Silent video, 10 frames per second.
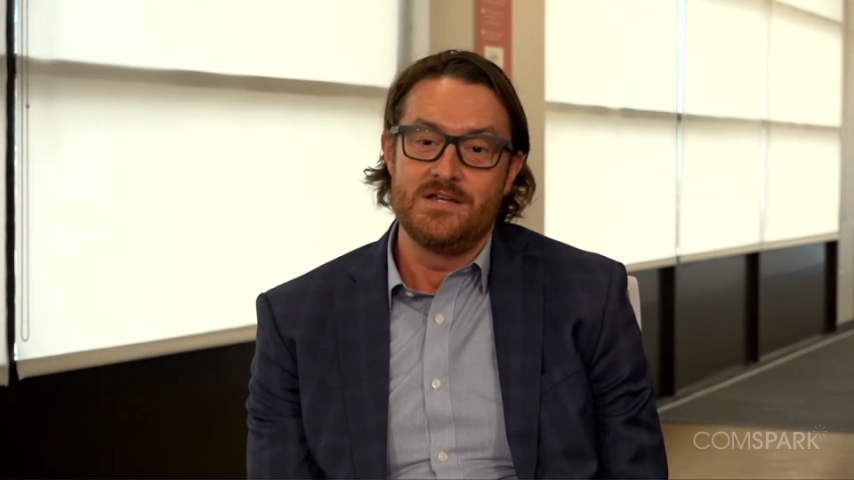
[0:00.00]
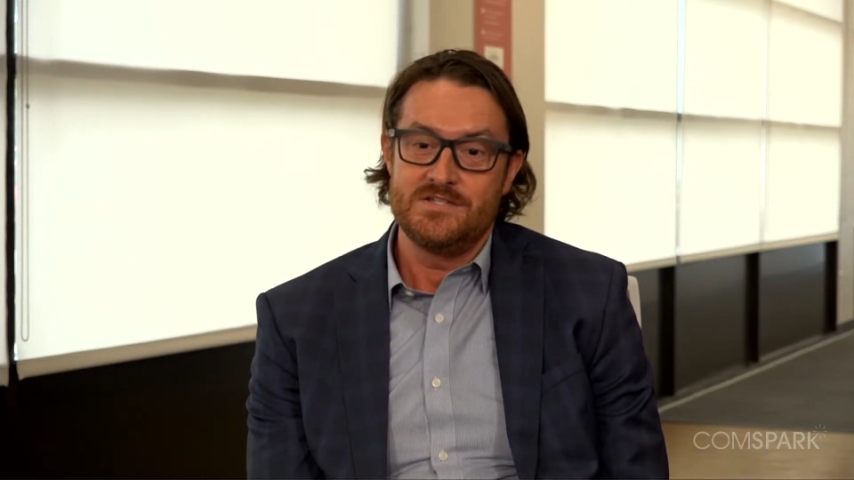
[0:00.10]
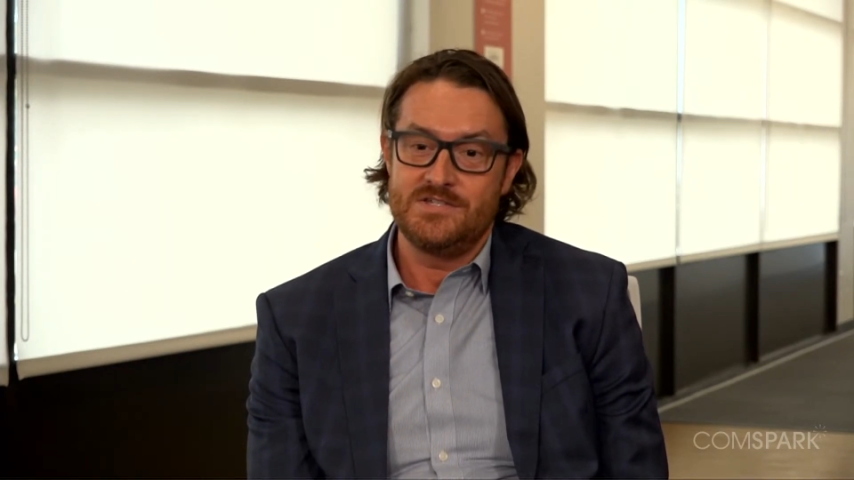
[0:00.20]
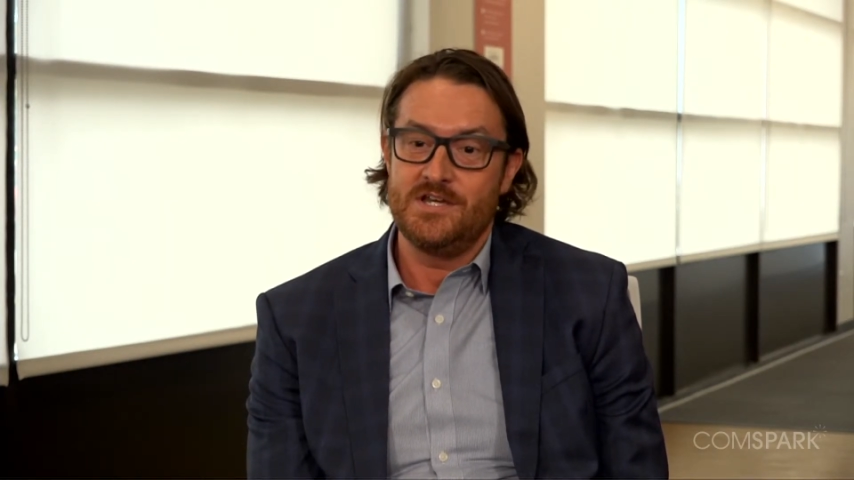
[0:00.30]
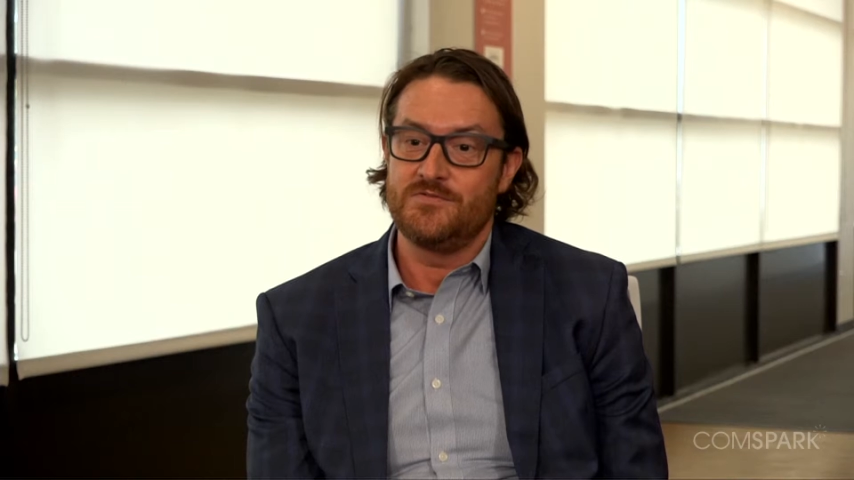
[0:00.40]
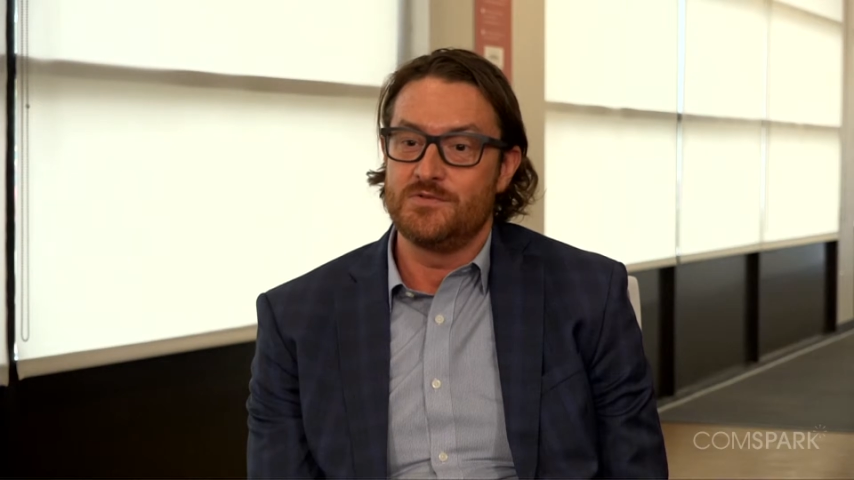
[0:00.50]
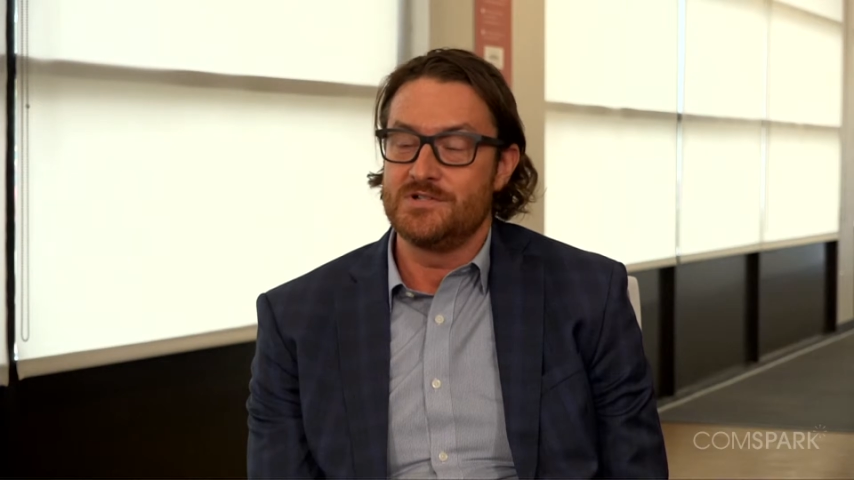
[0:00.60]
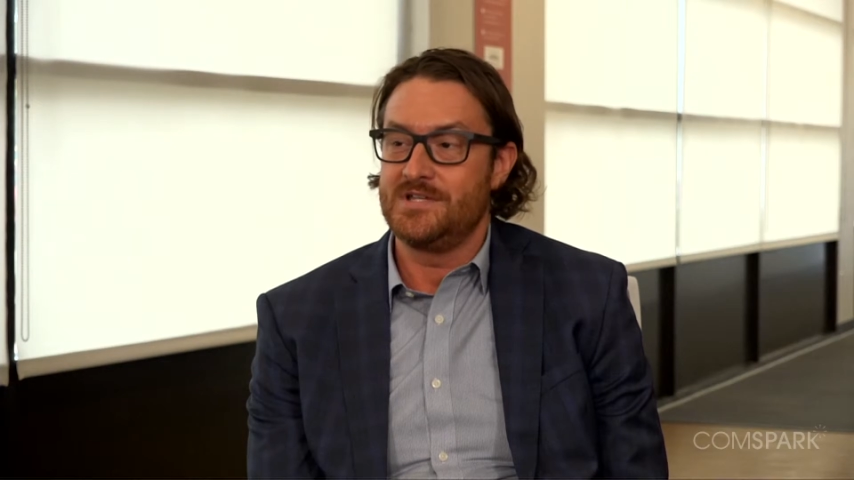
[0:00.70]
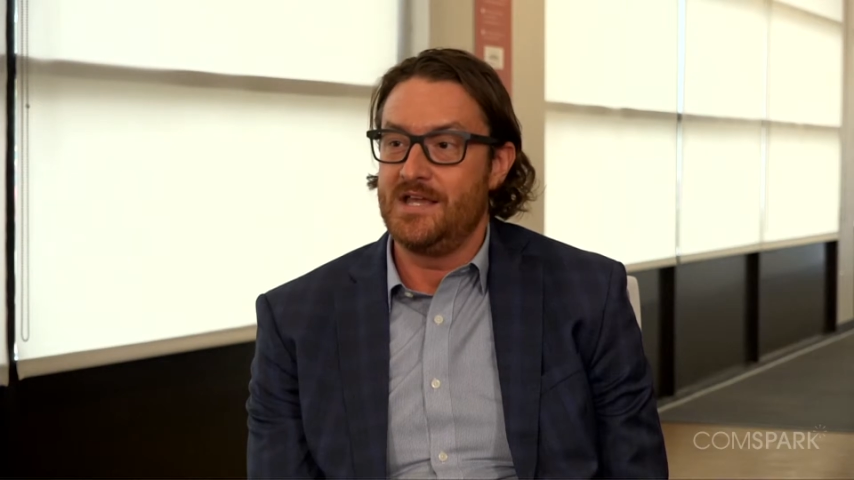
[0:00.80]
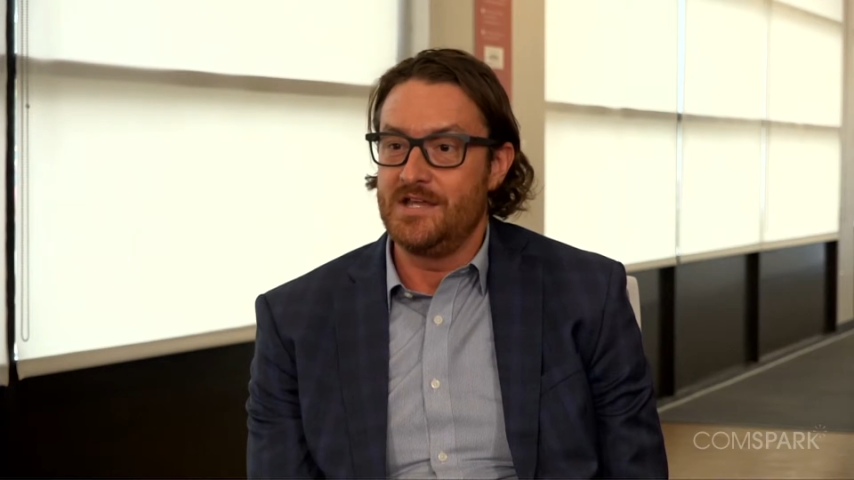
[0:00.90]

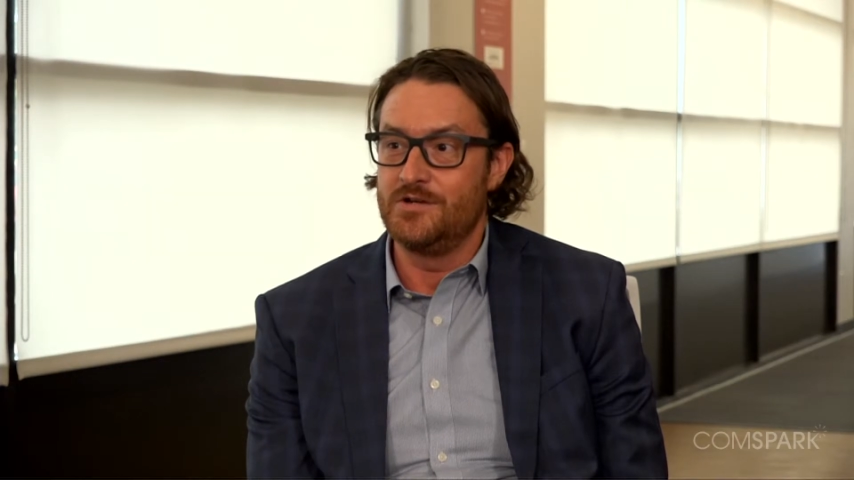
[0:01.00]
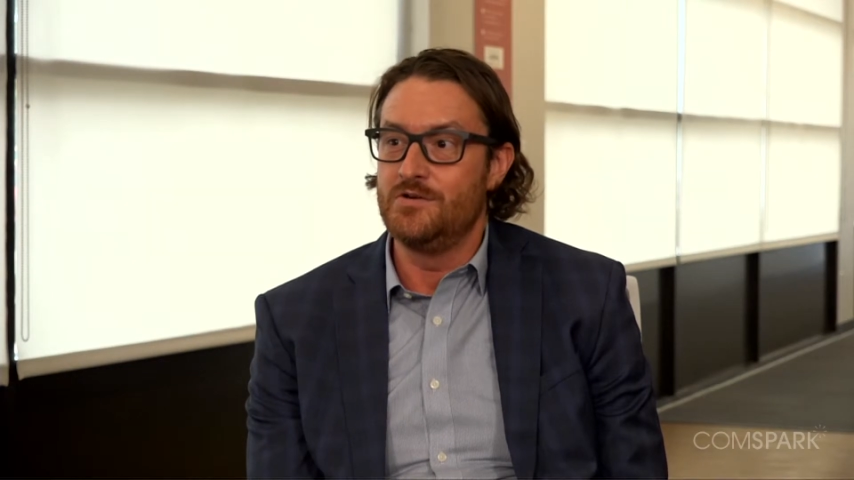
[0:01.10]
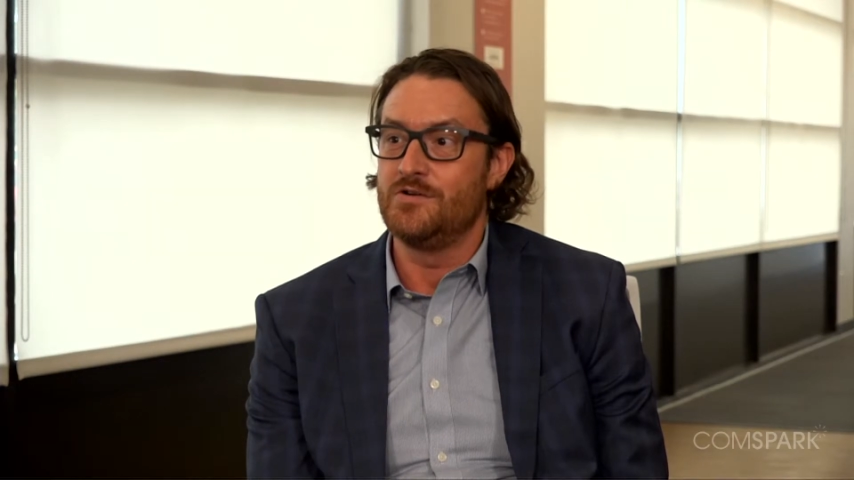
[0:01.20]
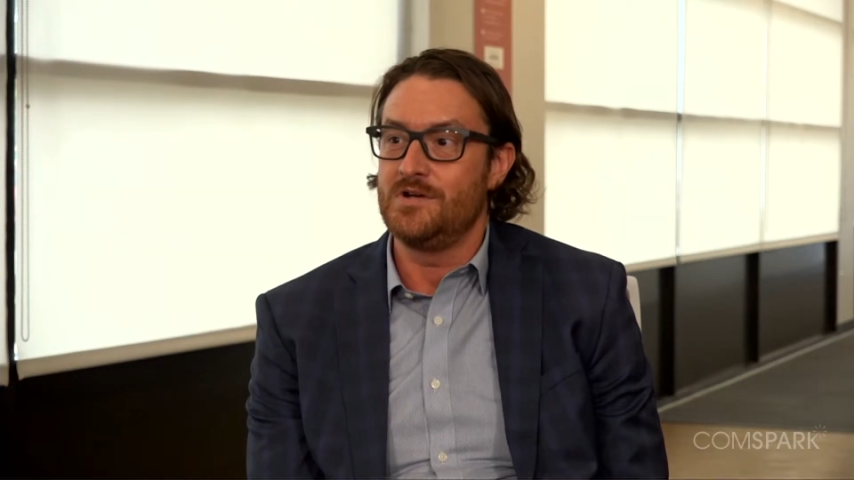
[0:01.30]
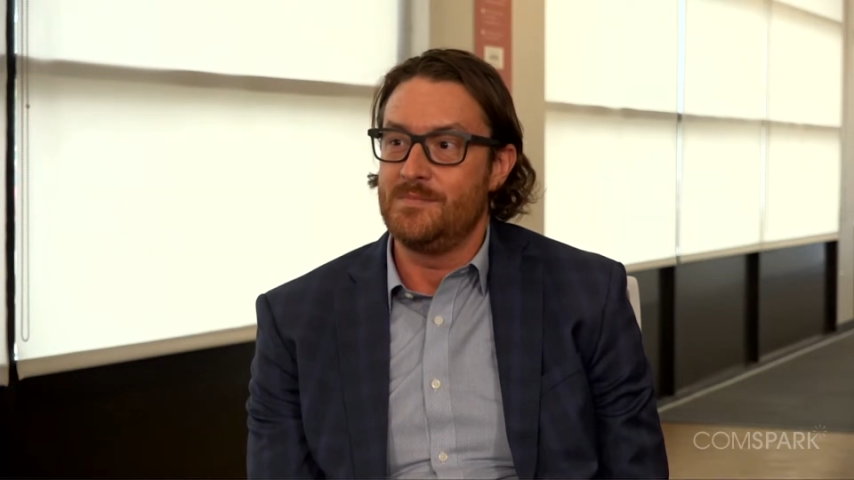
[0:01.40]
Salesforce and Google,